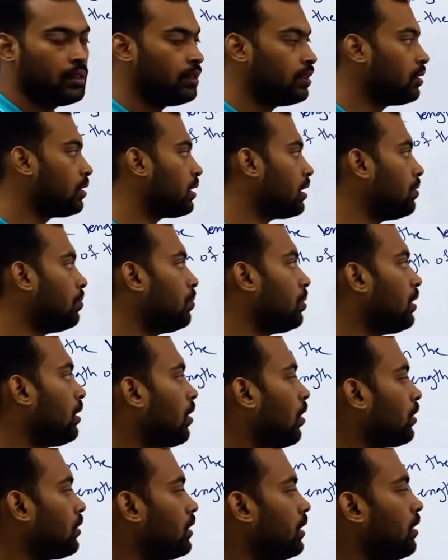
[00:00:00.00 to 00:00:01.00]
Simple
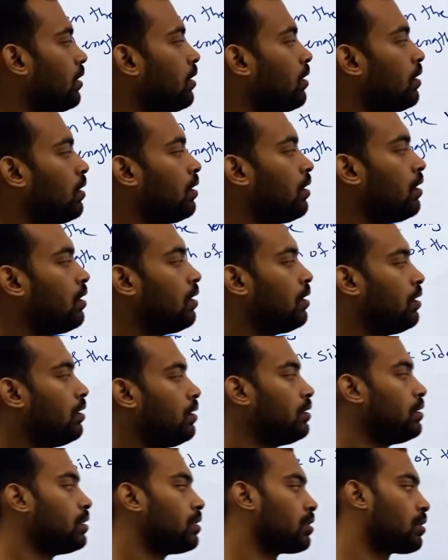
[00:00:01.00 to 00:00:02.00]
logic.
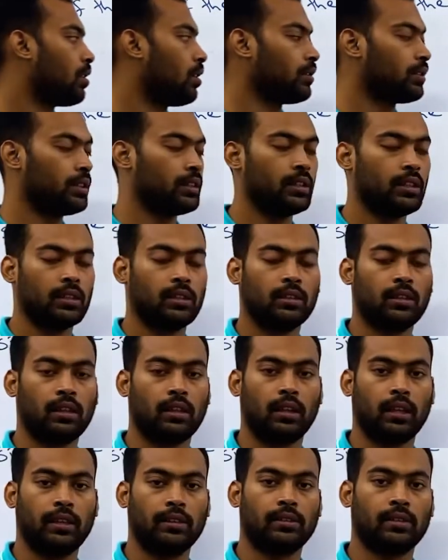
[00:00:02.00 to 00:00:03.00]
Just consider
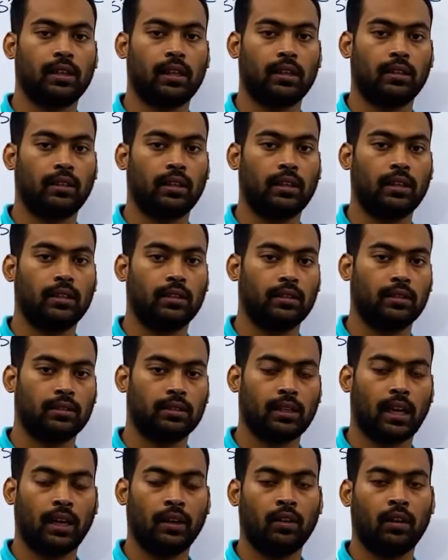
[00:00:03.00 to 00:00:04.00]
the
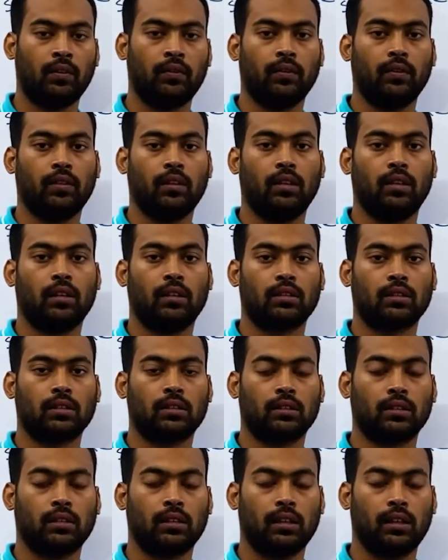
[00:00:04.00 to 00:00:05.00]
side of
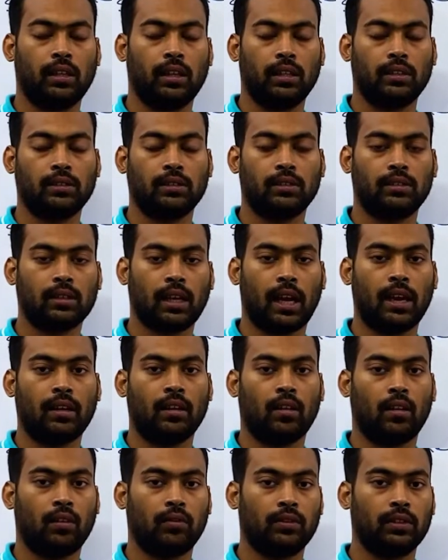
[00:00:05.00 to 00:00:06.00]
each side
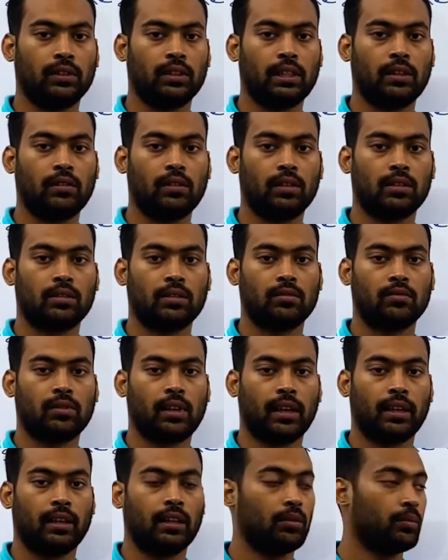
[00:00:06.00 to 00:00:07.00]
of this equilateral
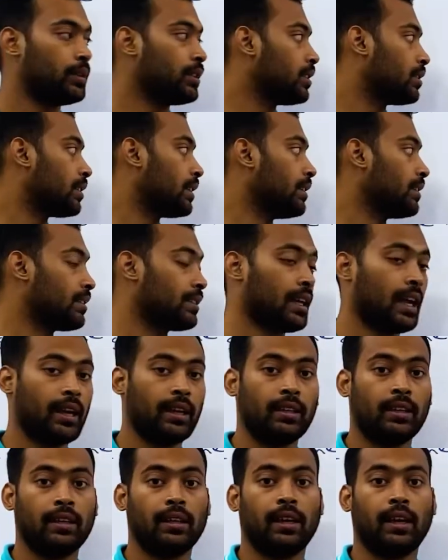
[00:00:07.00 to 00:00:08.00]
triangle, which is
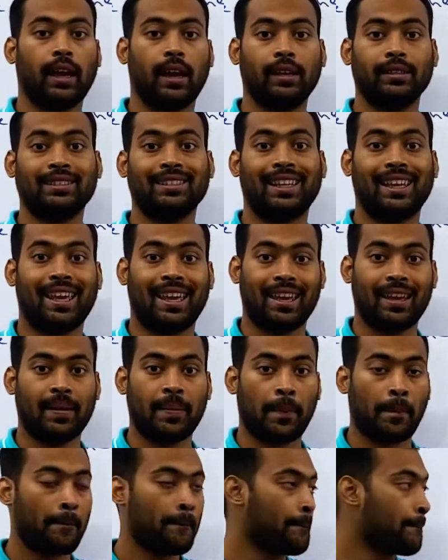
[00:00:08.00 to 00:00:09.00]
inside, as A.
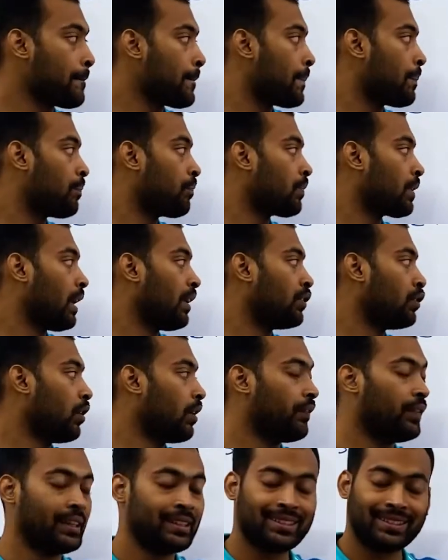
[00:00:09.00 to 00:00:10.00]
So
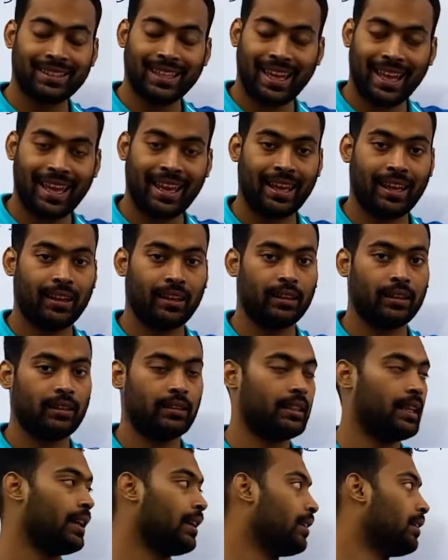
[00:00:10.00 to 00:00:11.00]
if it's A,
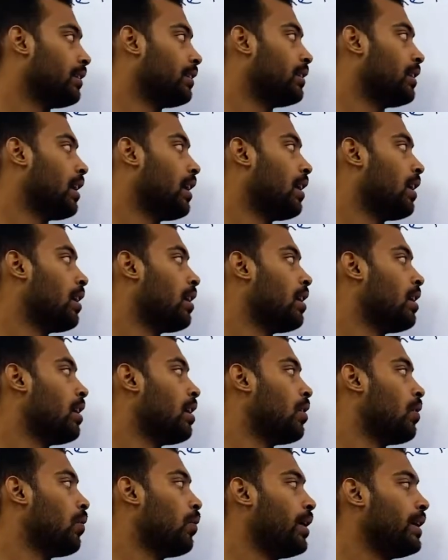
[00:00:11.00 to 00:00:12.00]
then
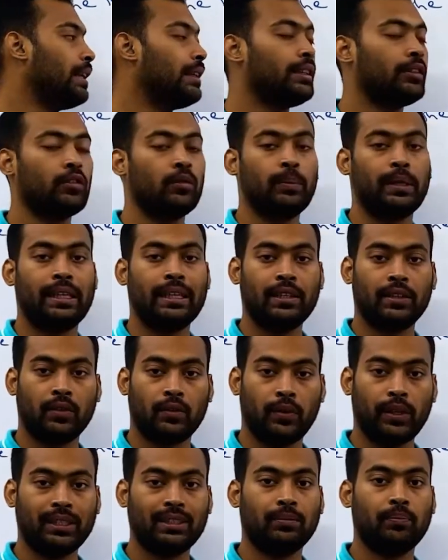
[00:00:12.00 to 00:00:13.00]
when it will be
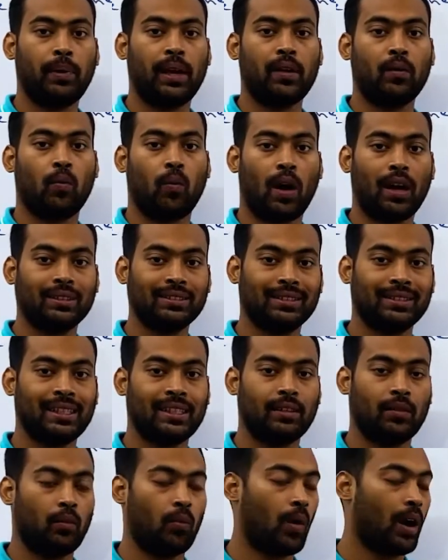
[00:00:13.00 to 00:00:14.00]
increased by 1
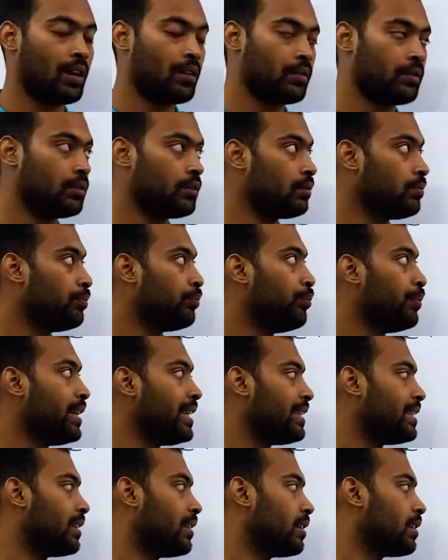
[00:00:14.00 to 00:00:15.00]

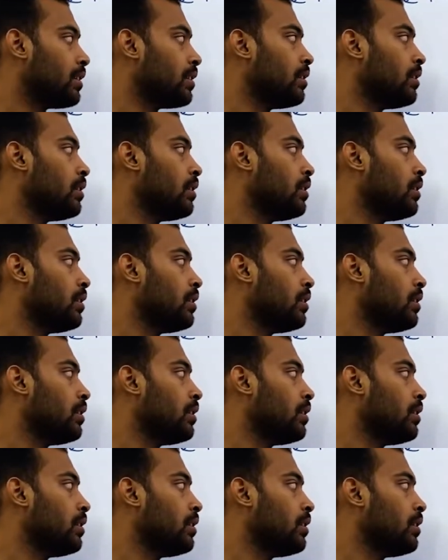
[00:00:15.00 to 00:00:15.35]
meter,